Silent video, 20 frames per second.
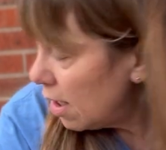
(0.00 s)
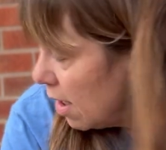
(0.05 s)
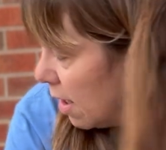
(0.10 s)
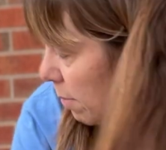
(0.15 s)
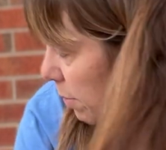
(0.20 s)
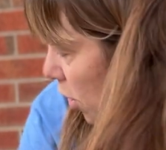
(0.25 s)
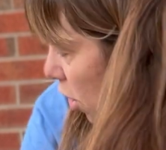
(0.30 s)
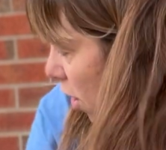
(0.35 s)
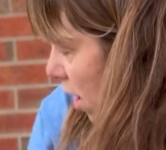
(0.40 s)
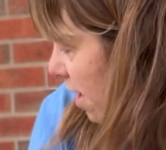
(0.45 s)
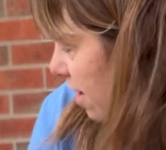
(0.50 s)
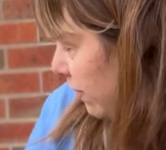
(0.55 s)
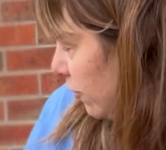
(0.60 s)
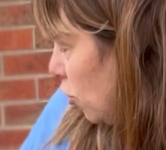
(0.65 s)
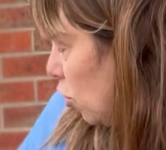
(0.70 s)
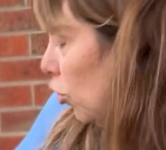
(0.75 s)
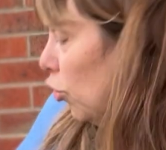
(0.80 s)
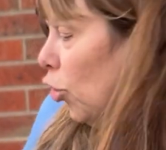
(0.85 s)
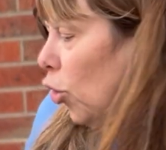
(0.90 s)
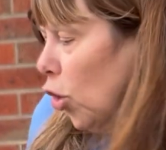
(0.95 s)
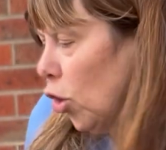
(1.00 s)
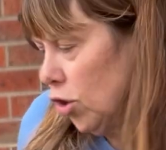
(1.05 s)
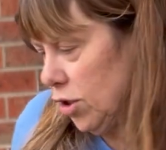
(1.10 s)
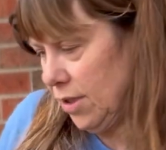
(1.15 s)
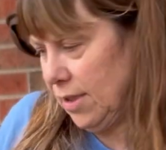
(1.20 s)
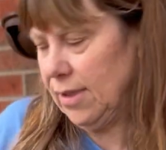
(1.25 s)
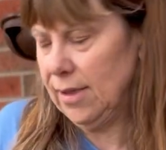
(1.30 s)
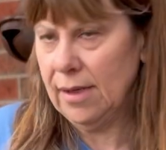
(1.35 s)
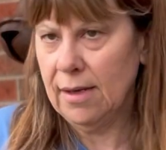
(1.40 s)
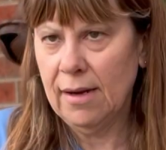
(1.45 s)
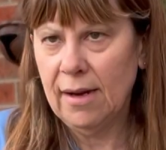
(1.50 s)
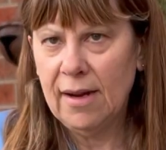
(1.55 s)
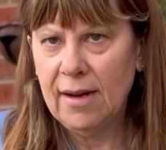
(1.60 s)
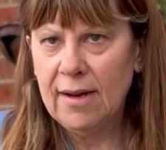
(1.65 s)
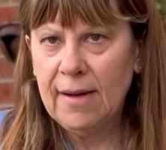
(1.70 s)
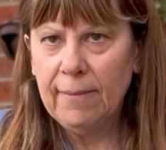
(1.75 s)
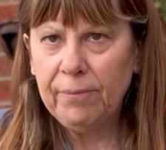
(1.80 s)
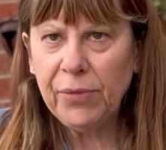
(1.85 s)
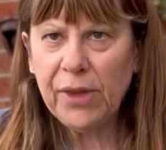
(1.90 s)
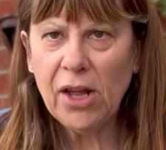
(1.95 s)
But I have got lots,
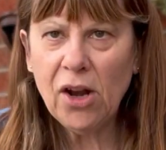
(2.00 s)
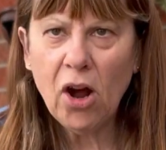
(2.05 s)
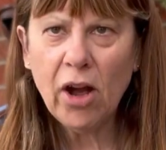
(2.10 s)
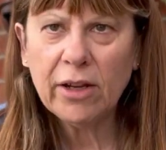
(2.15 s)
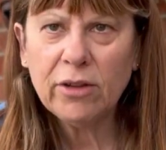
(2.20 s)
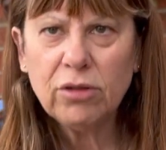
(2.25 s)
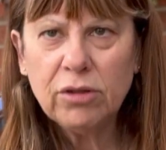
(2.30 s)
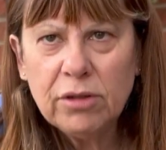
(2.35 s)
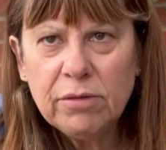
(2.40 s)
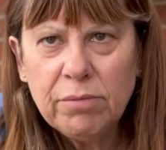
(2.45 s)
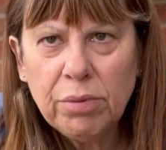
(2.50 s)
and I could